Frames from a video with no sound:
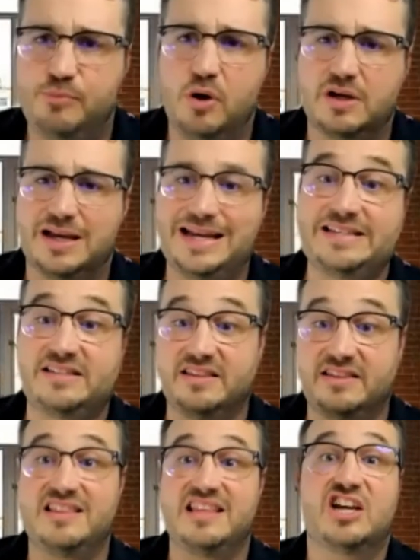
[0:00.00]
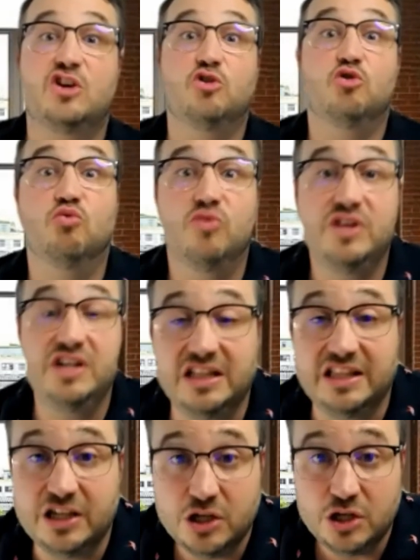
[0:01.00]
book is the thing that can
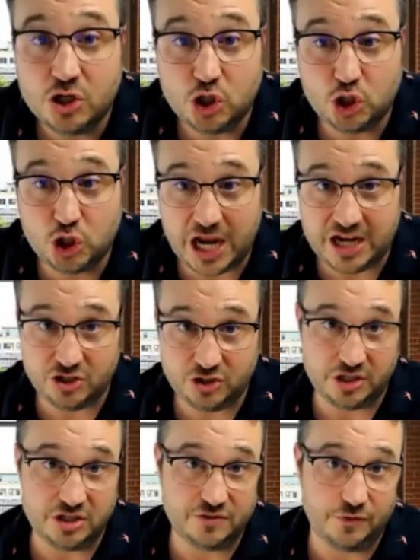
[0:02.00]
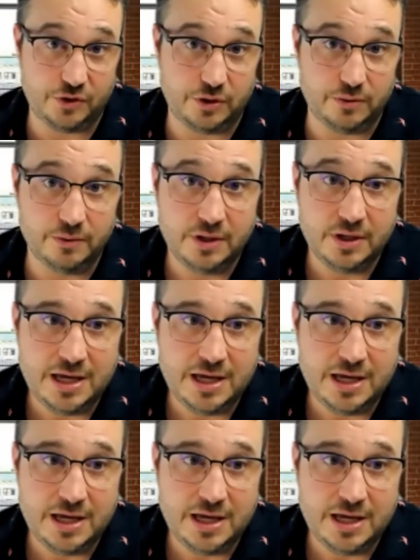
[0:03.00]
really change things for you